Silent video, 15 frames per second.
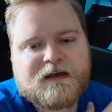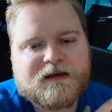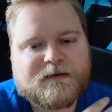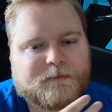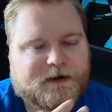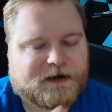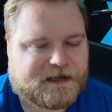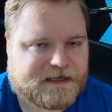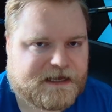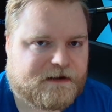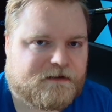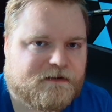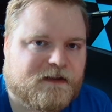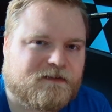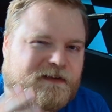But
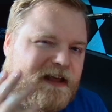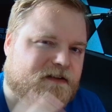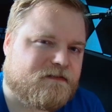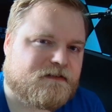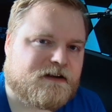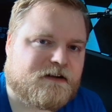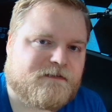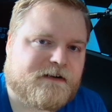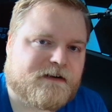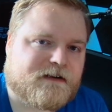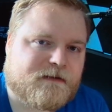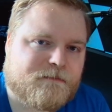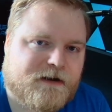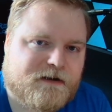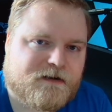again, that's kind of an unfair
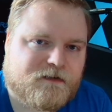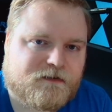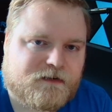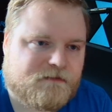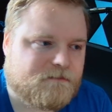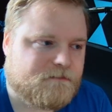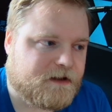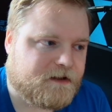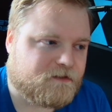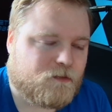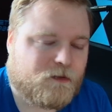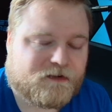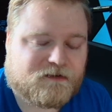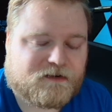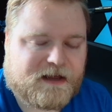comparison because
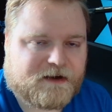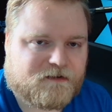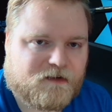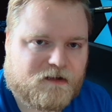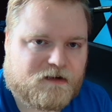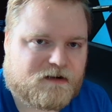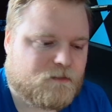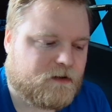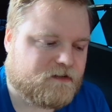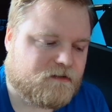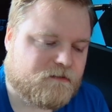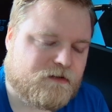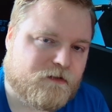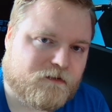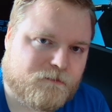one's an XLR, one's on
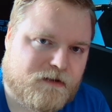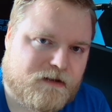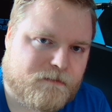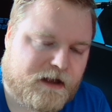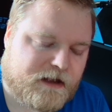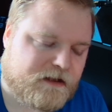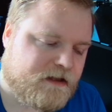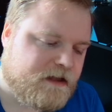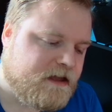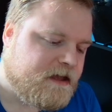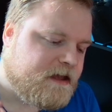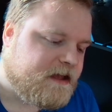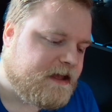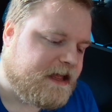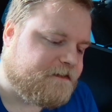a USB mic.
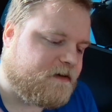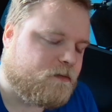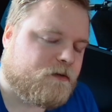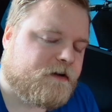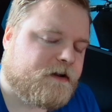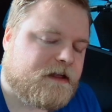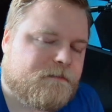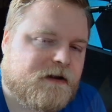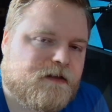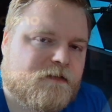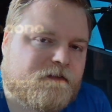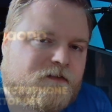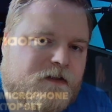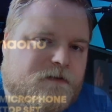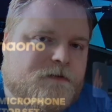If I were to compare
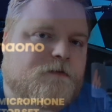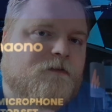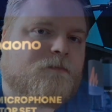this to other USB